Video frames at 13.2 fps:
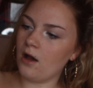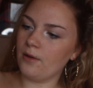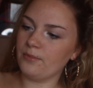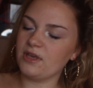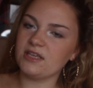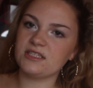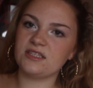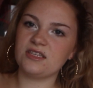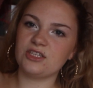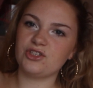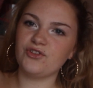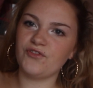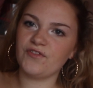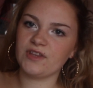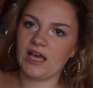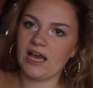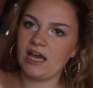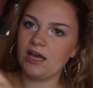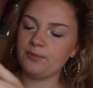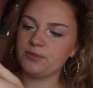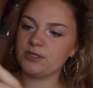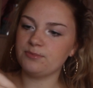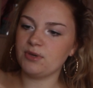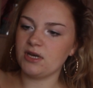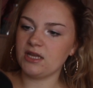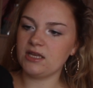um, because of these two flaps,
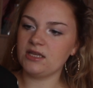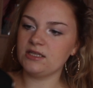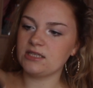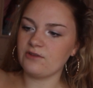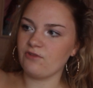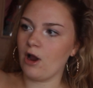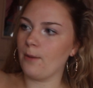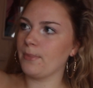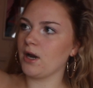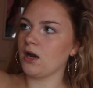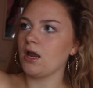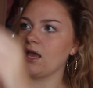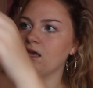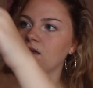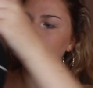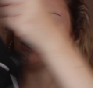but it is a romper and